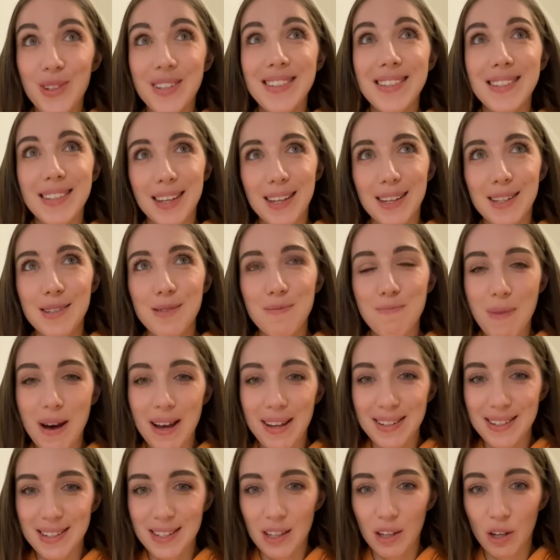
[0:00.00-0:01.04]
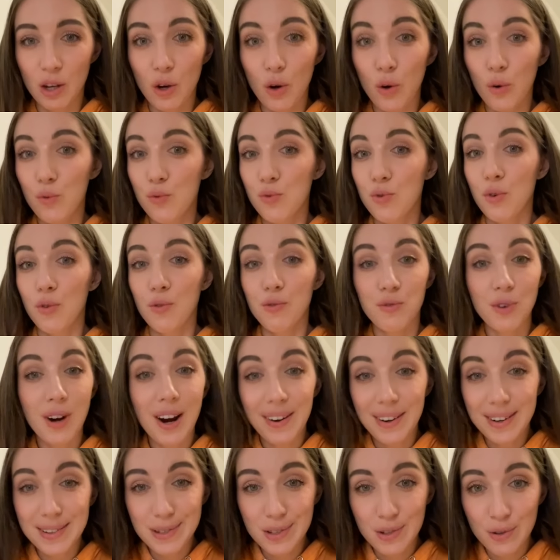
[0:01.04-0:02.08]
six months ago from
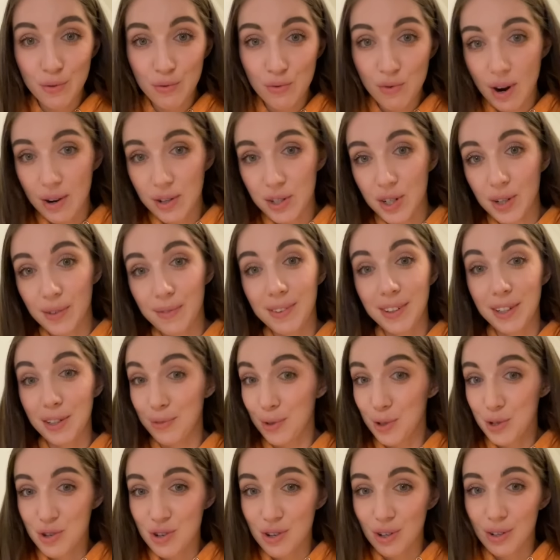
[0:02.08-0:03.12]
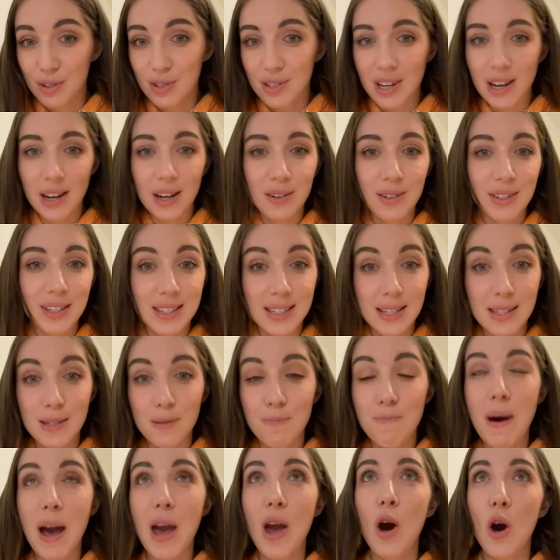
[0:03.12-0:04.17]
far east of Russia, Vladivostok town. This is
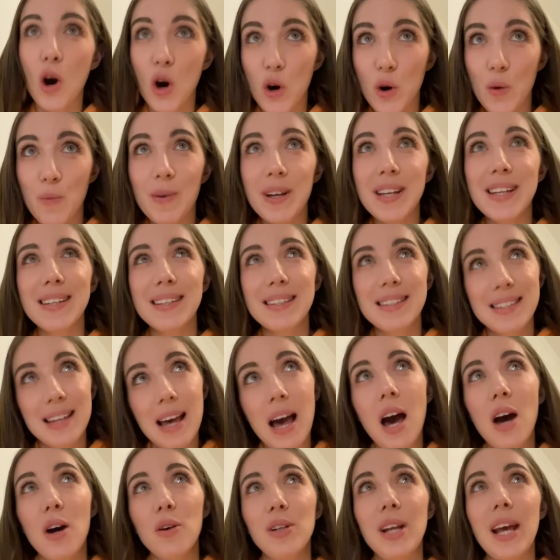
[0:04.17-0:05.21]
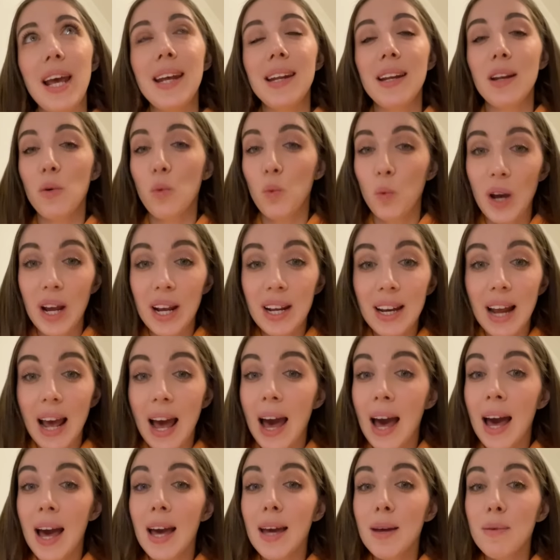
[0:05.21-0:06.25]
my hometown. And when
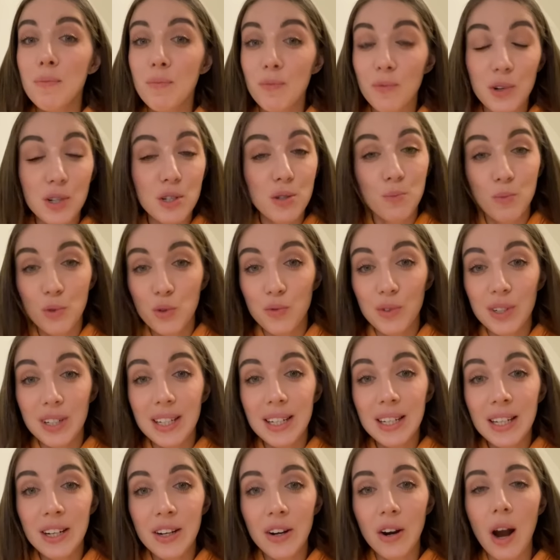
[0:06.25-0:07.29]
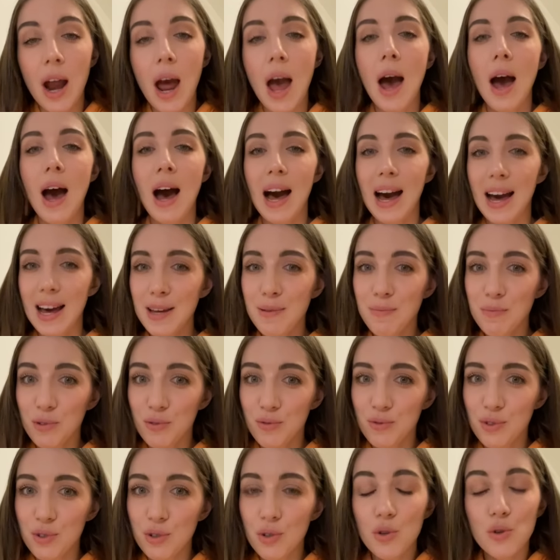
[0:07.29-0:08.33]
I was moving here, I
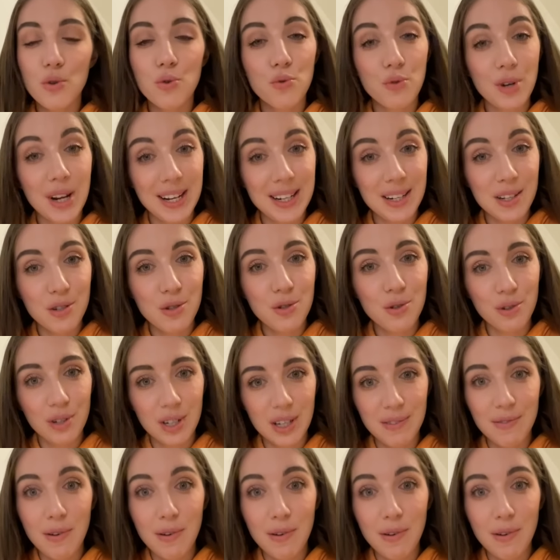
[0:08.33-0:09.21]
moved to a ready to live